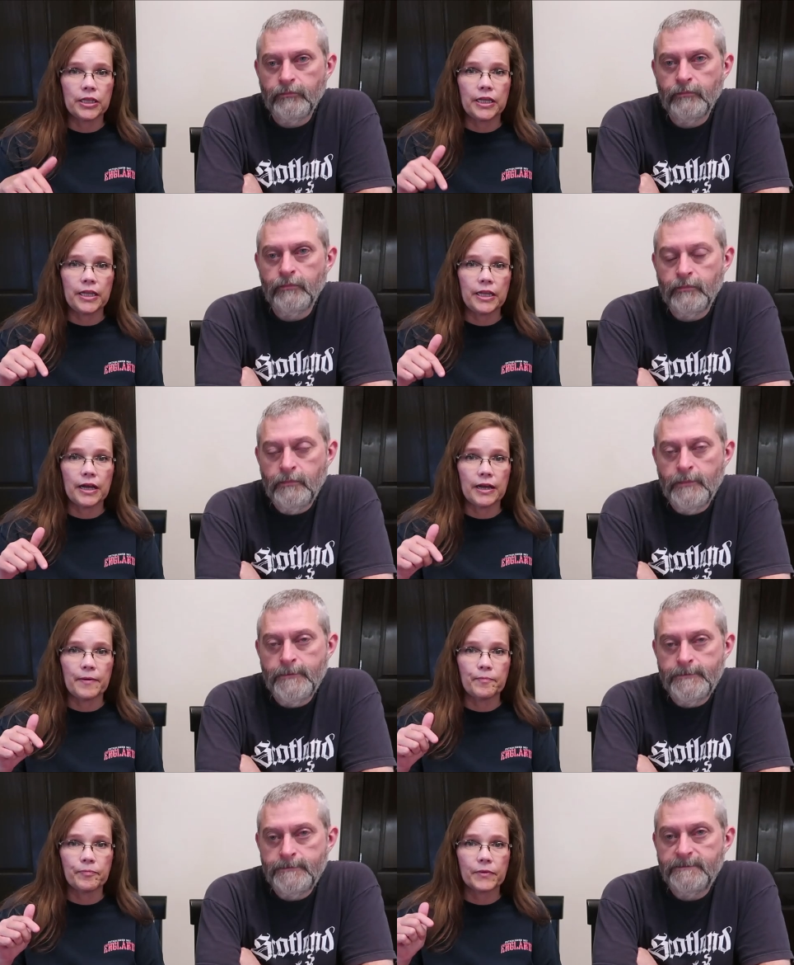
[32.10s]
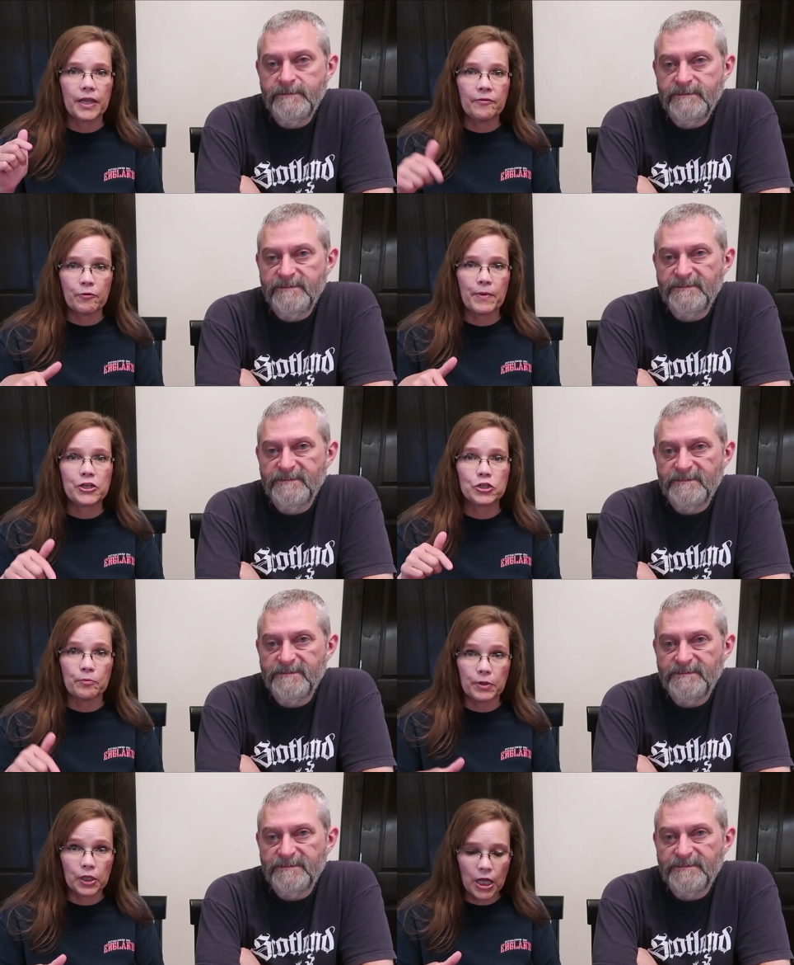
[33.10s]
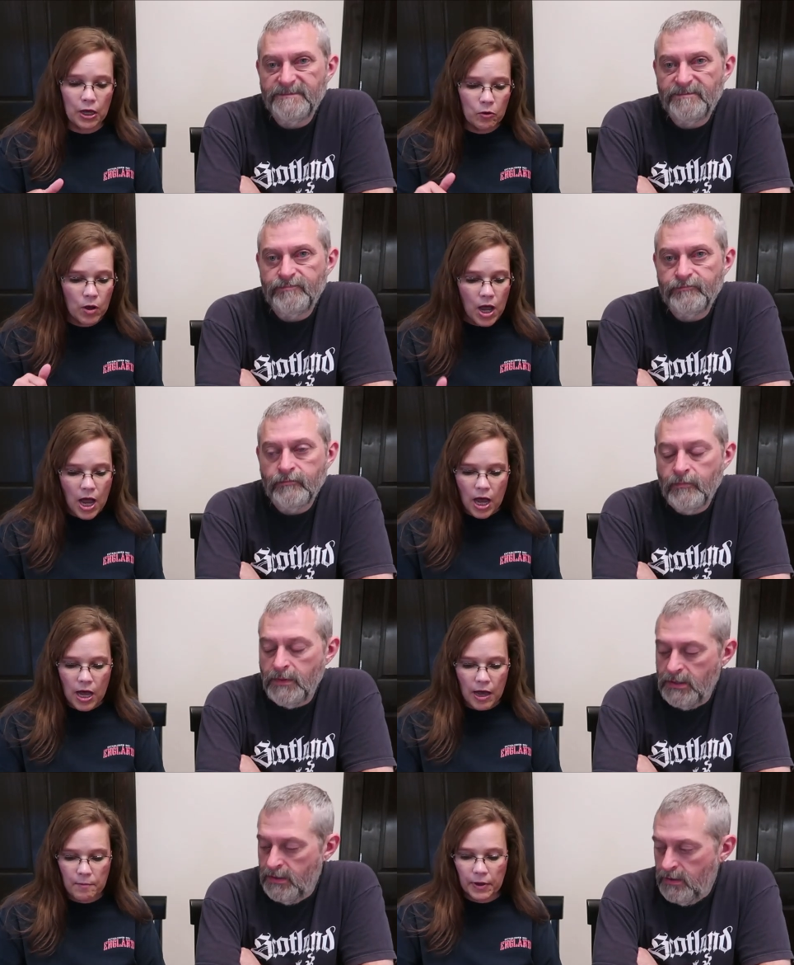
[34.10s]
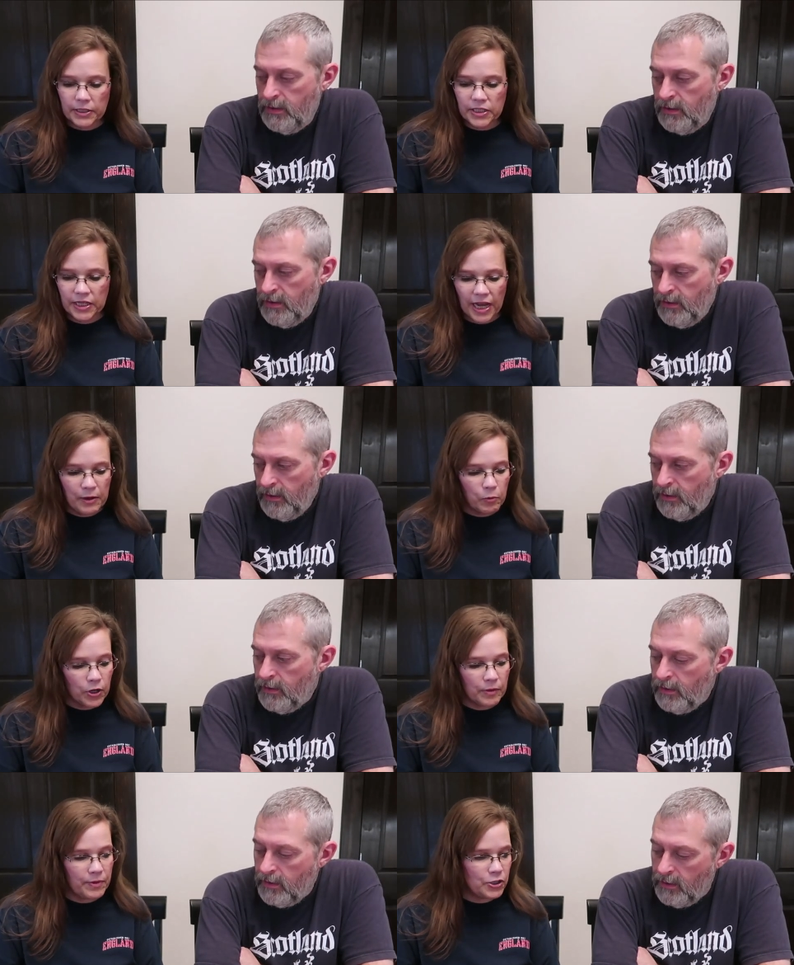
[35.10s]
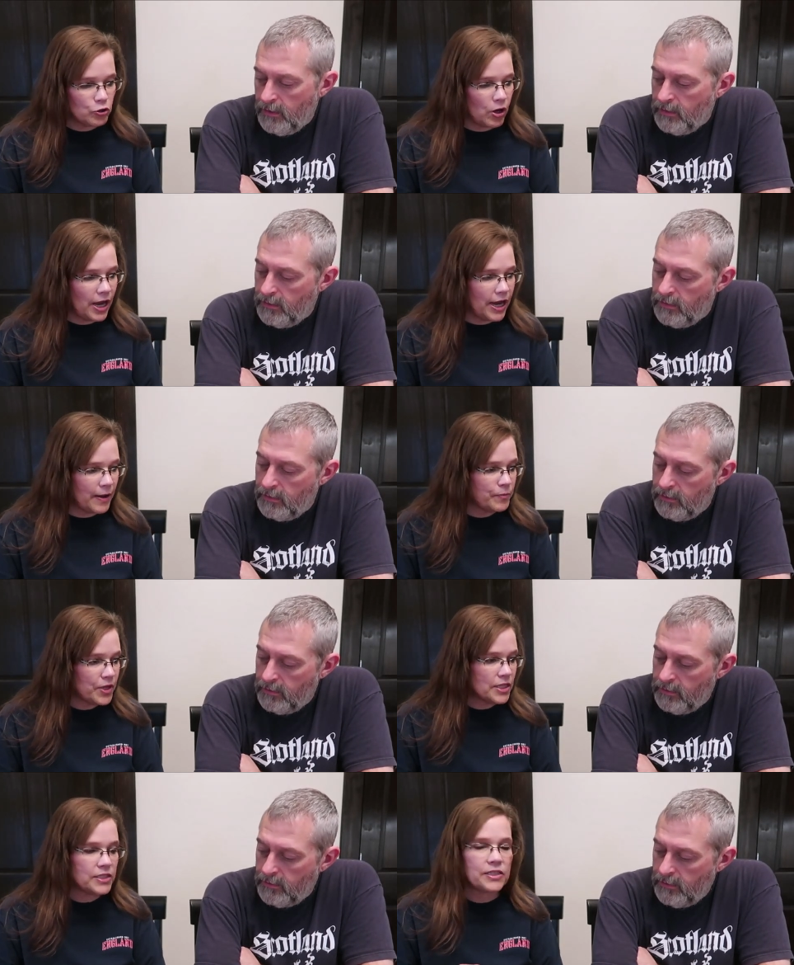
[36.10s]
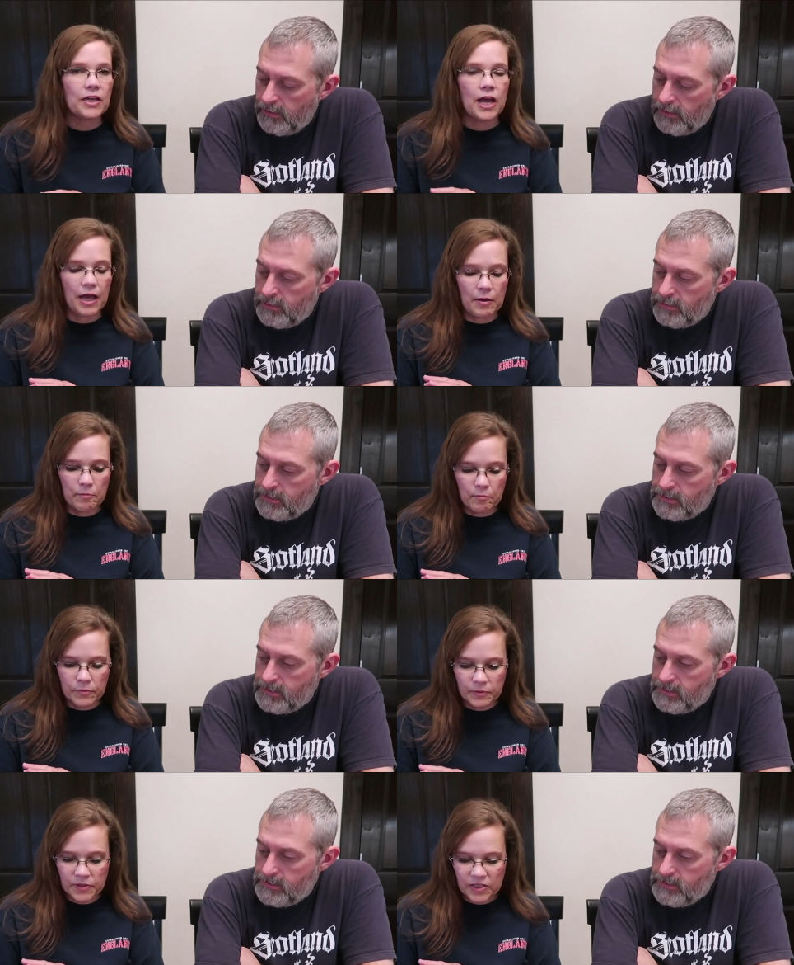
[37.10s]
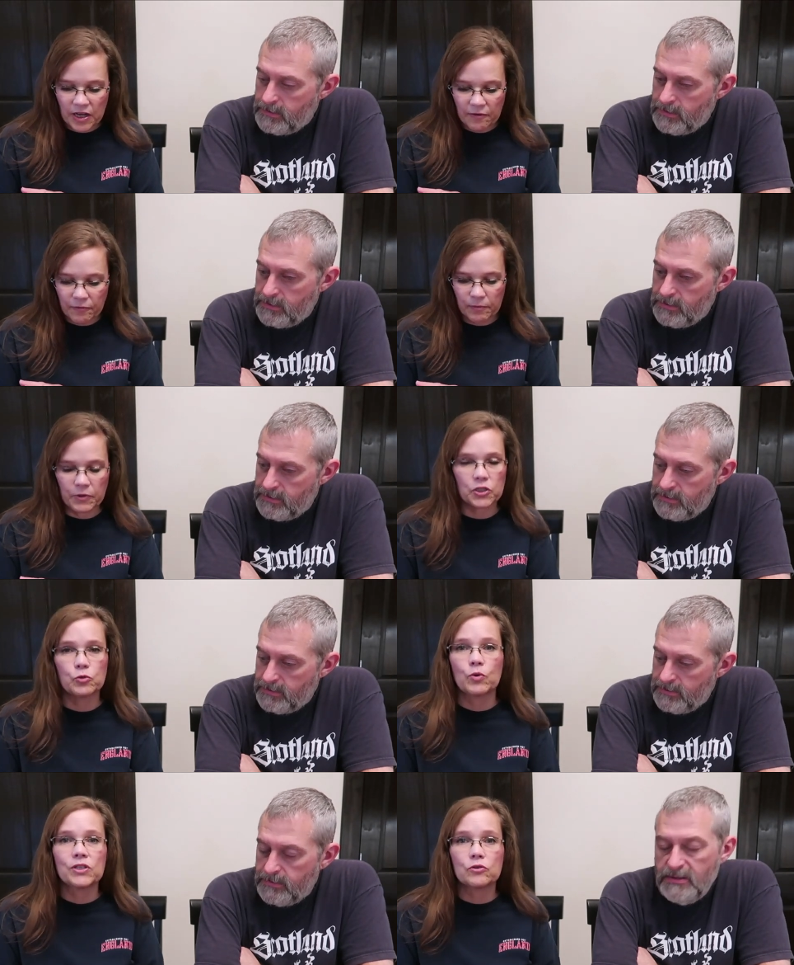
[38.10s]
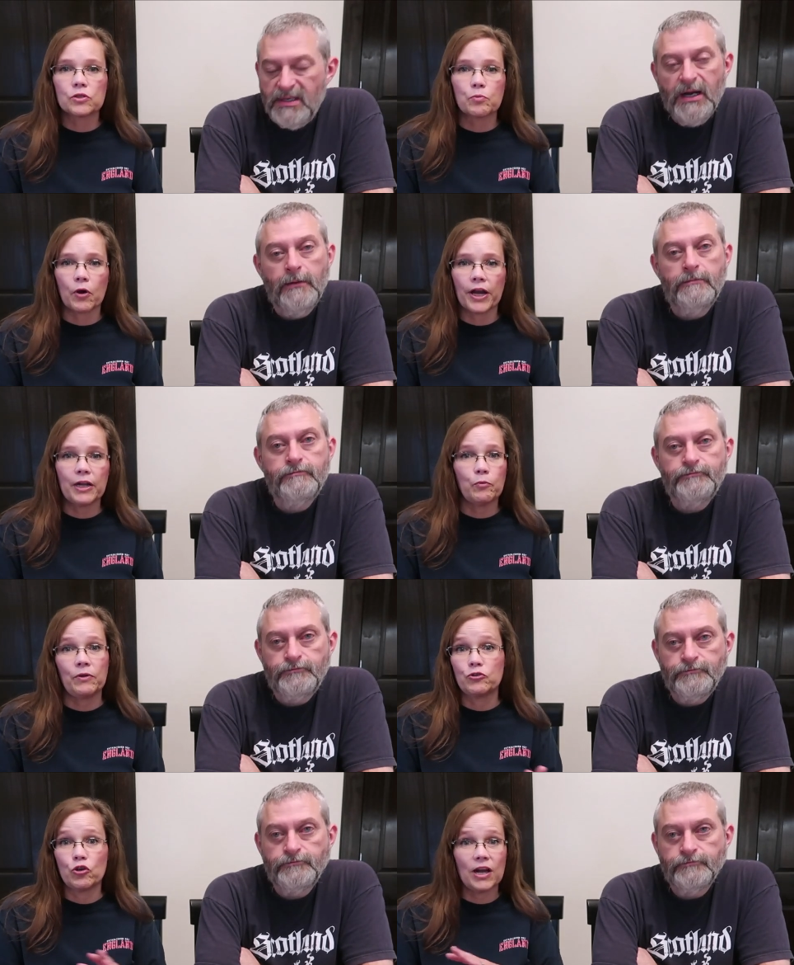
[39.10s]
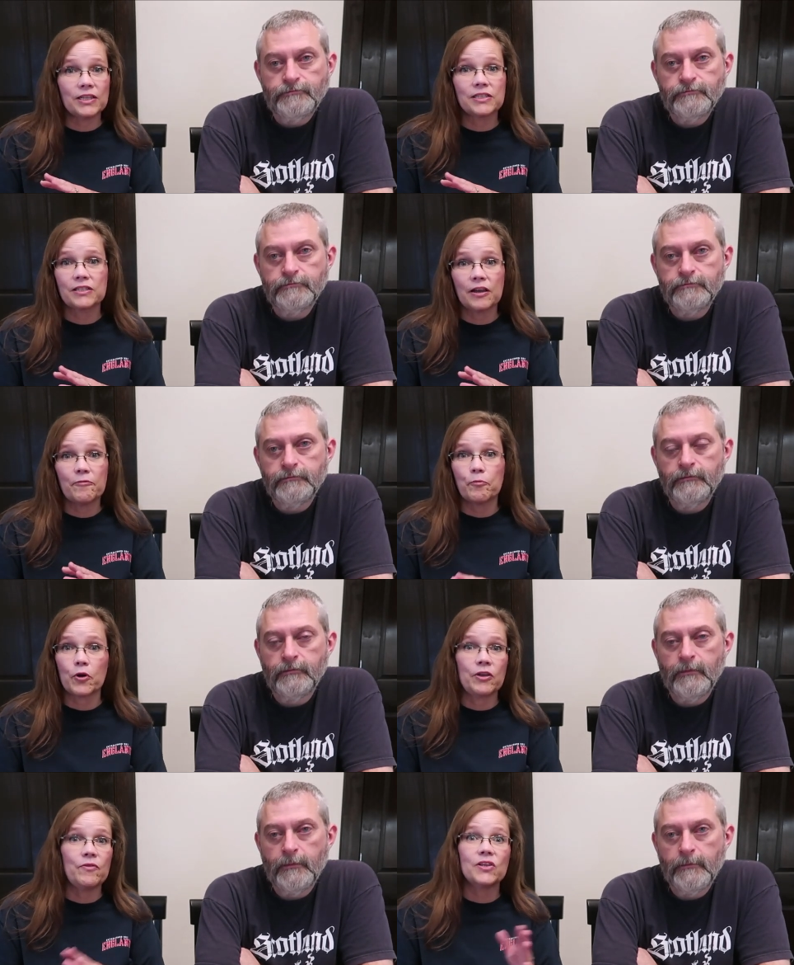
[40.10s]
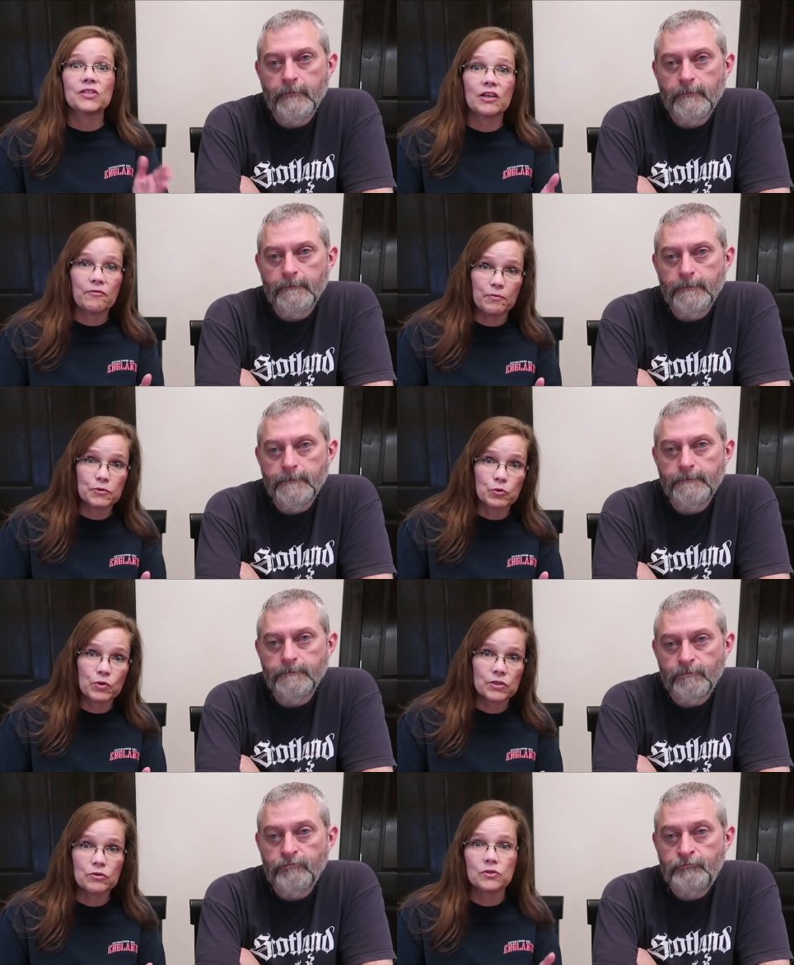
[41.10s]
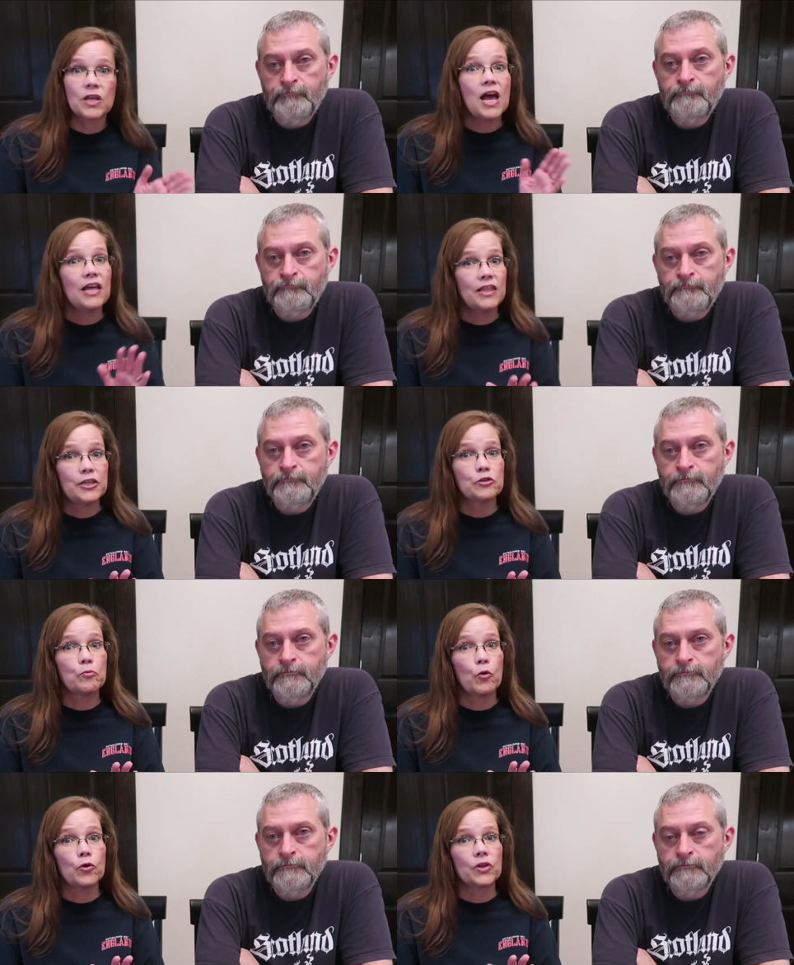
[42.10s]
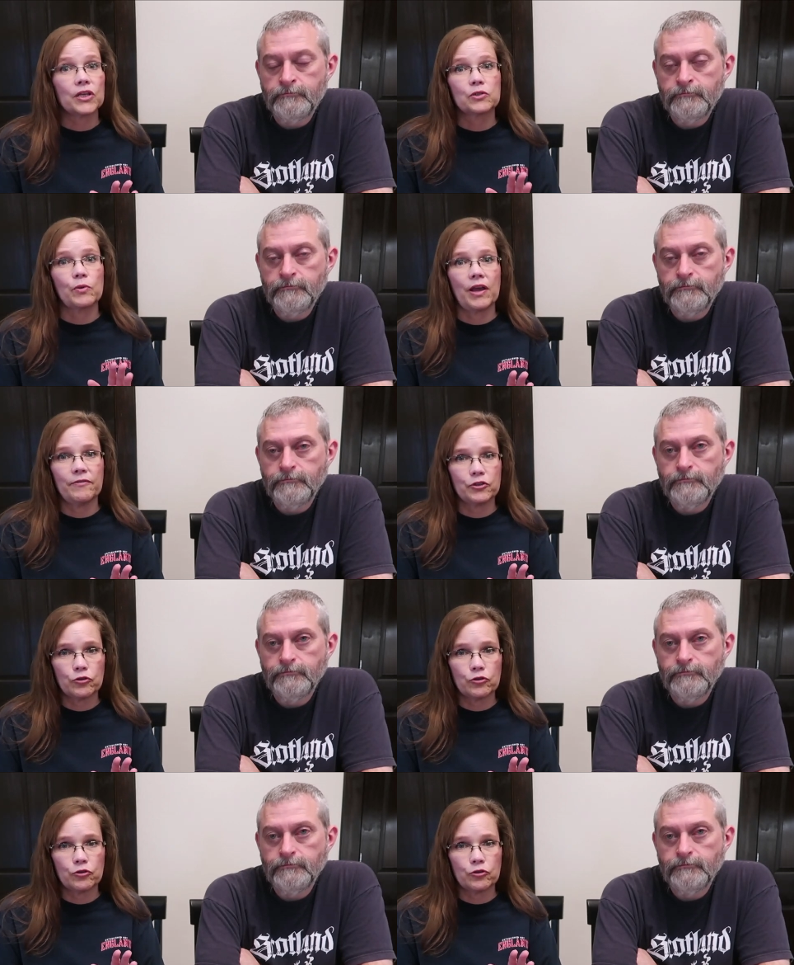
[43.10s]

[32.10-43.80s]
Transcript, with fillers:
Speaker 1: the um, information below. Uh, but today we're going to be trying uh, stuff from the Swizzles brand. We tried stuff previously from Swizzles. These are more things we haven't